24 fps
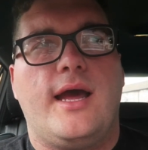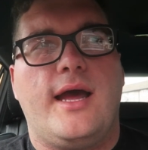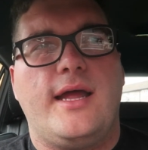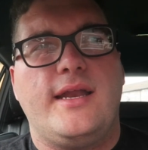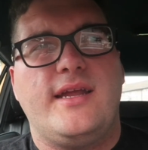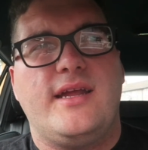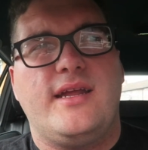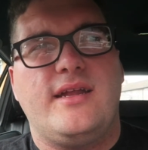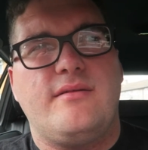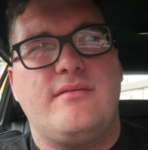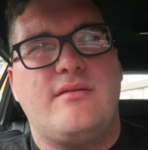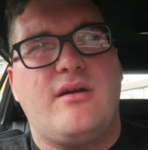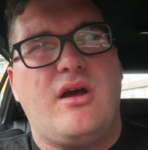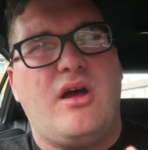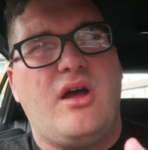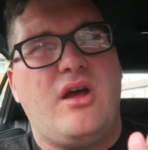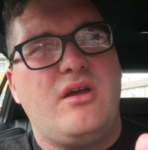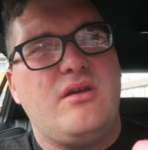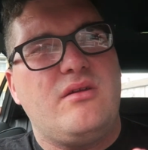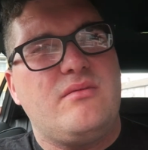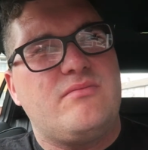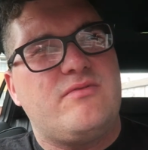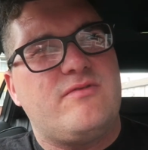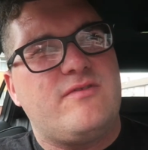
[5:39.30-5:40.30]
and then
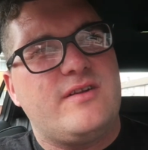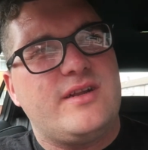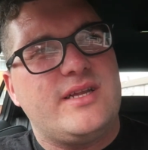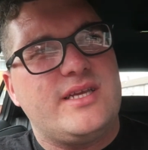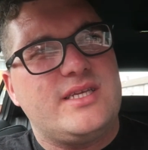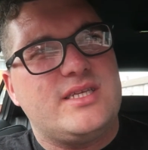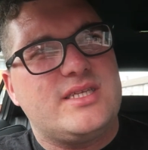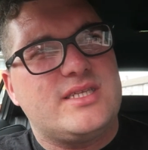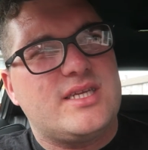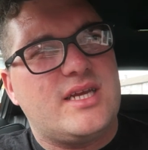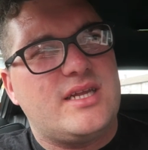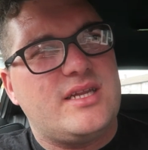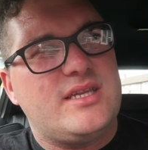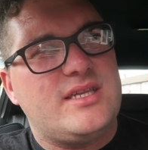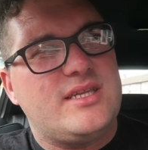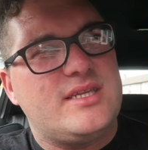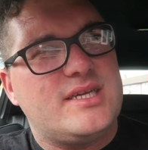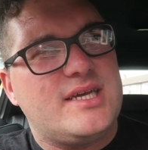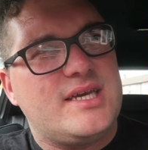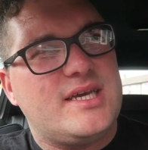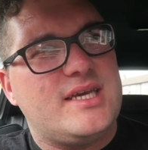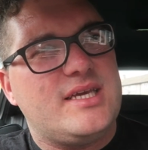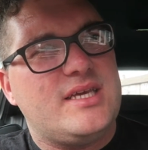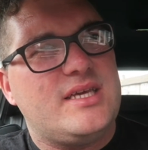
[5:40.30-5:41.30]
hopefully
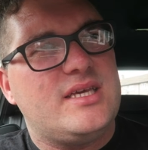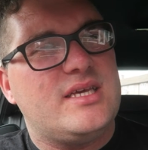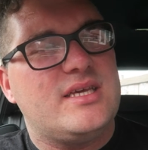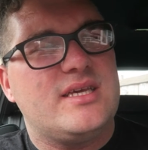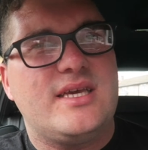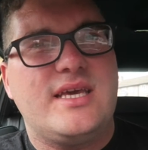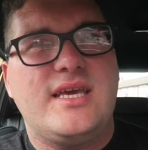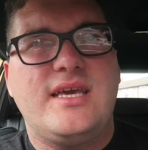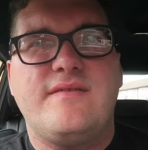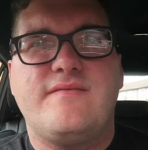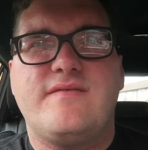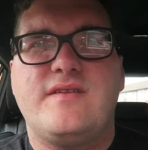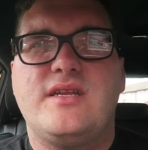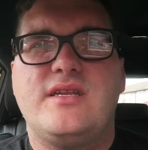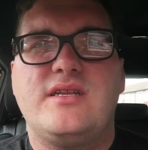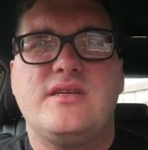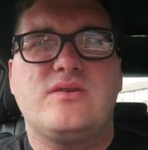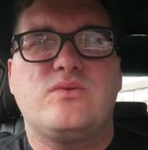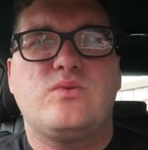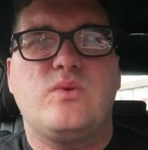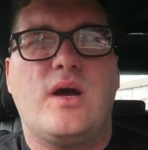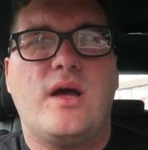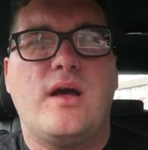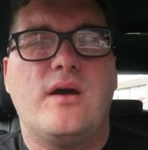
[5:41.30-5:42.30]
Sunday evening
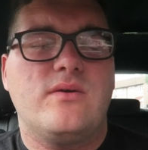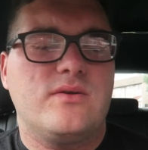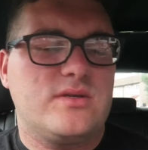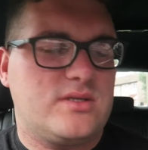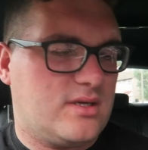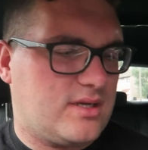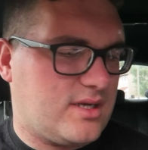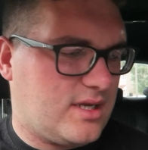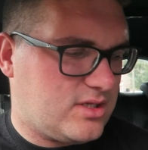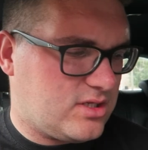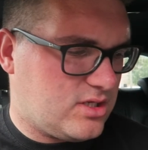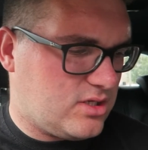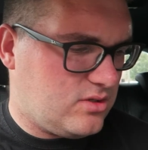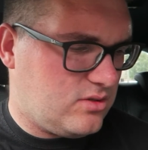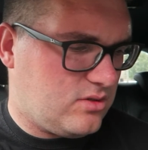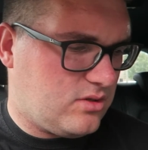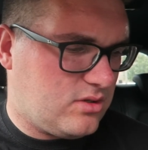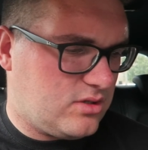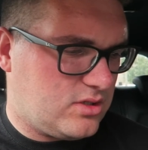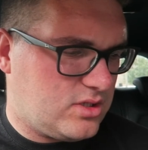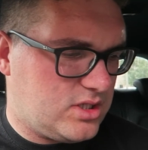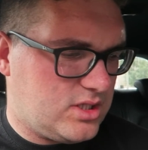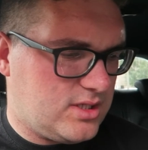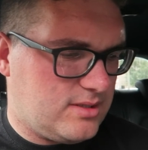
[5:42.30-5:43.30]
as well, so I get two
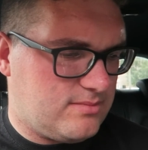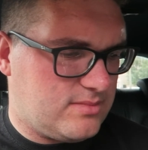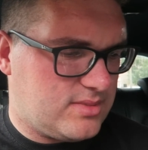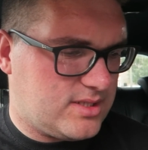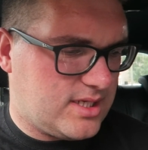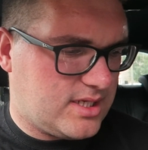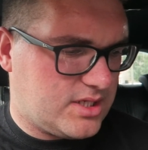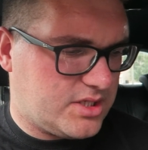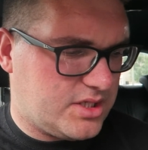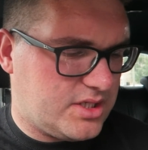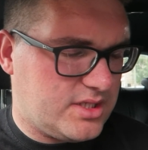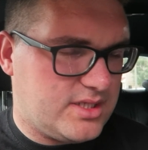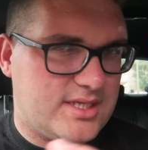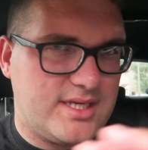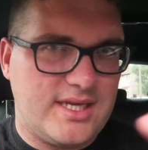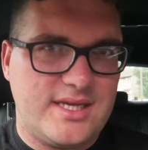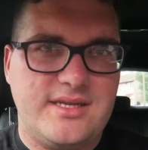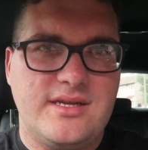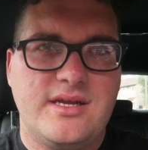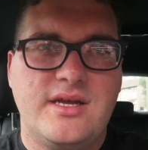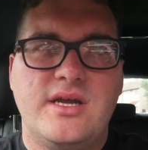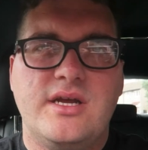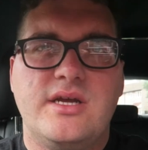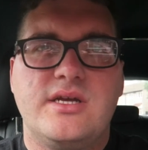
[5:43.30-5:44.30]
good gym sessions
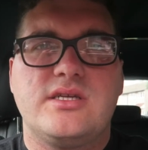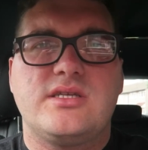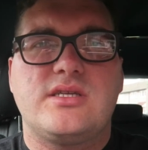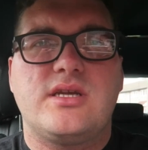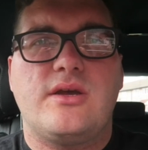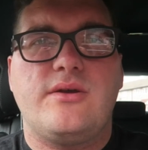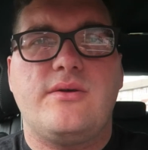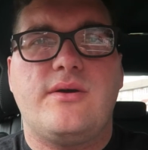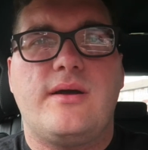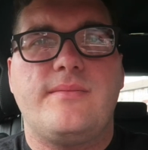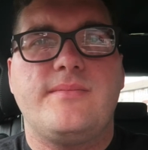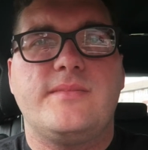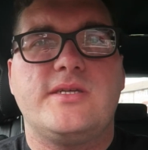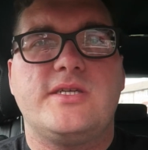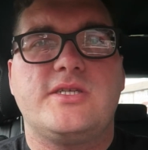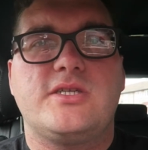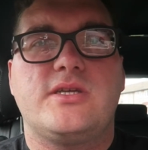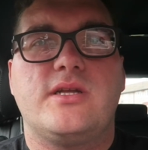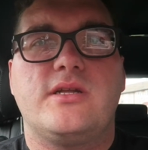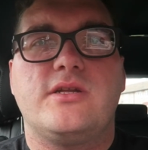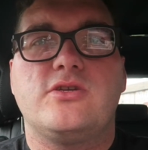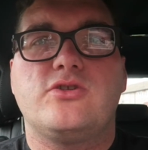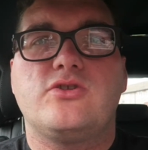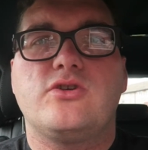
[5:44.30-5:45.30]
in. So I'm
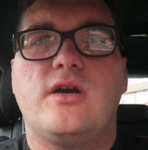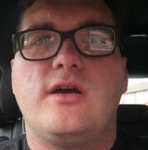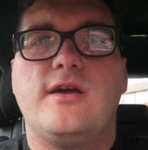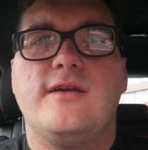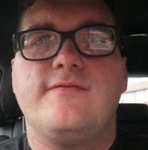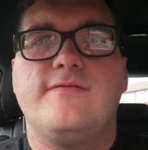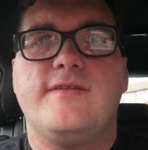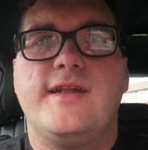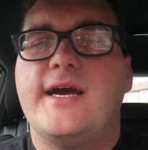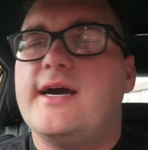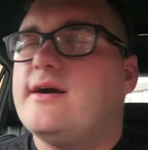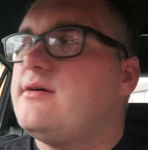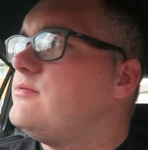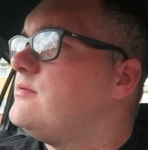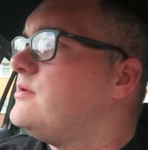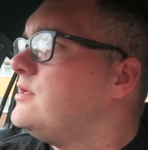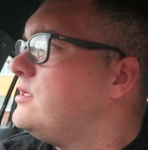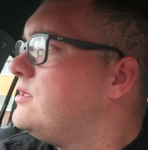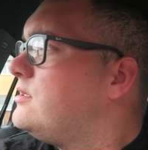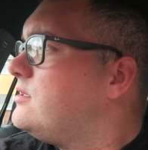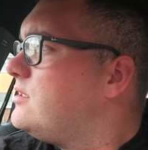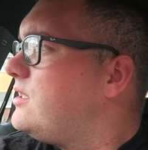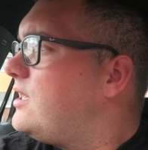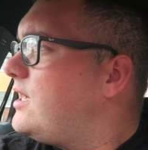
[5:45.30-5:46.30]
just gonna drive now
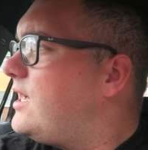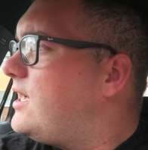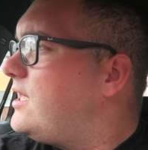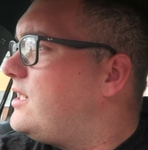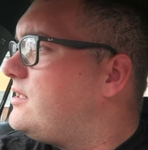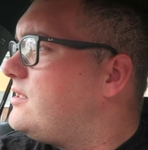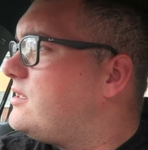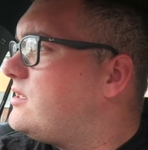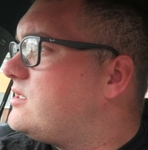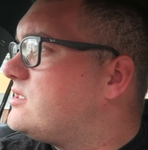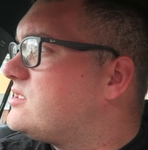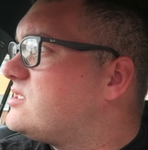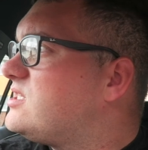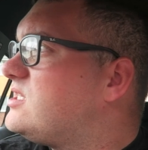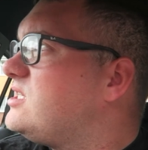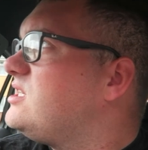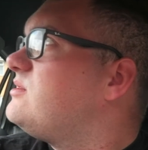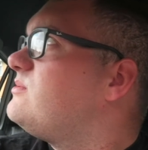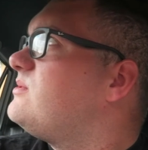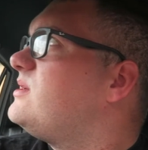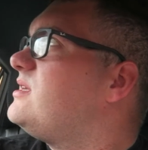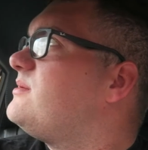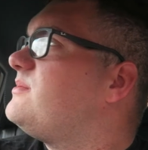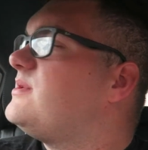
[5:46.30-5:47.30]
and I'll see
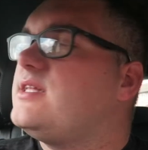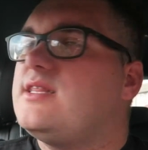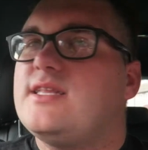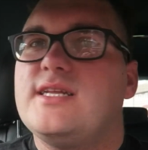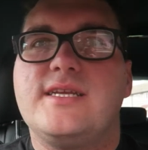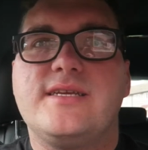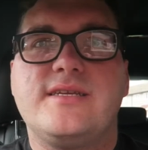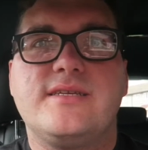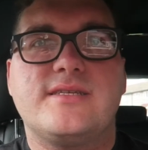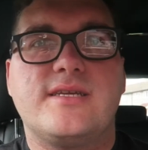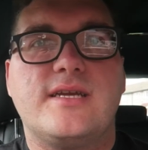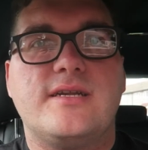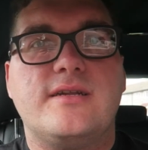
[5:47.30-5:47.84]
you when I'm at the Link